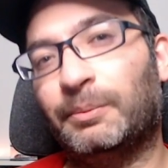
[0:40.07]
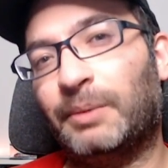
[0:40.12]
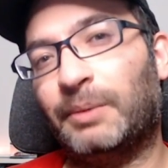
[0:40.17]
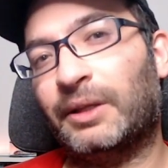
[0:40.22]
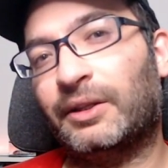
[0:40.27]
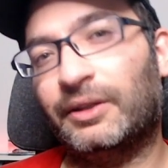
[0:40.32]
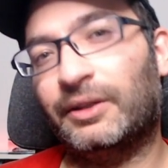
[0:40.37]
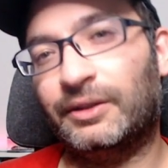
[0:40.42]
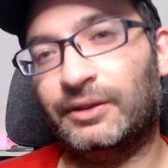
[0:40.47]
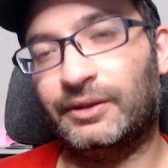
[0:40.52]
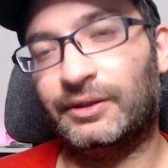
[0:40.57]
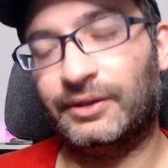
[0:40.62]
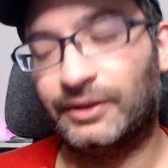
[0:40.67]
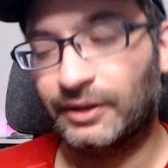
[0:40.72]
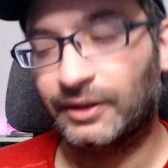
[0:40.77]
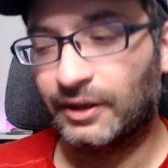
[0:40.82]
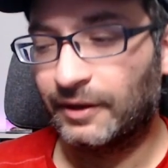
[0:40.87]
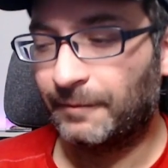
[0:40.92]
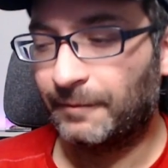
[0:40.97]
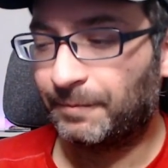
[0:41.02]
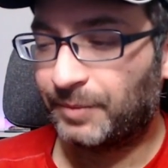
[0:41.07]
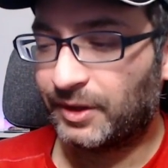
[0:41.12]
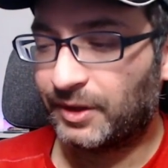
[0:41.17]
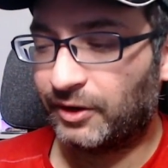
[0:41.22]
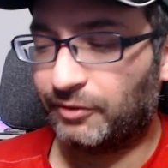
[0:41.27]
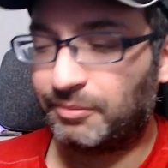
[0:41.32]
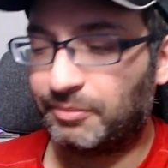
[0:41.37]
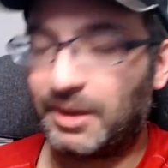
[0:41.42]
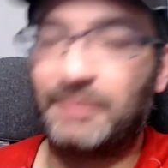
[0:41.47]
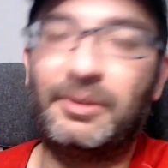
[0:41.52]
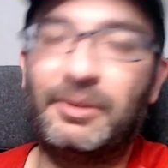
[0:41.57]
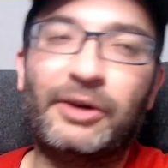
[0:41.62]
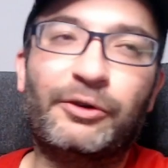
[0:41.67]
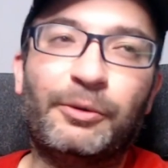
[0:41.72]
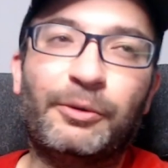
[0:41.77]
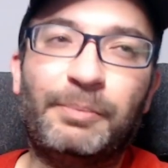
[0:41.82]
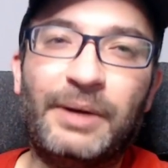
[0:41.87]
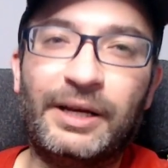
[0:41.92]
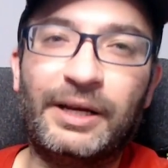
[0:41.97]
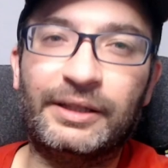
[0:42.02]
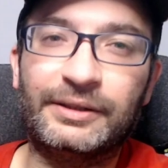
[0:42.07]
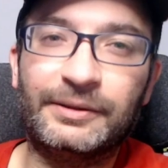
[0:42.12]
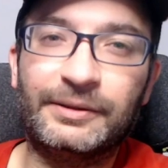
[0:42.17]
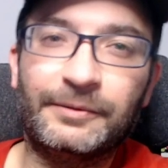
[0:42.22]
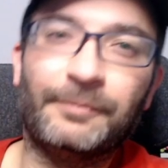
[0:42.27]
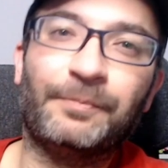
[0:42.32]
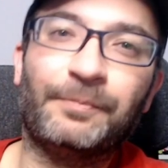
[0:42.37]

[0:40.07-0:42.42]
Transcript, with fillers: buttons of my macropad.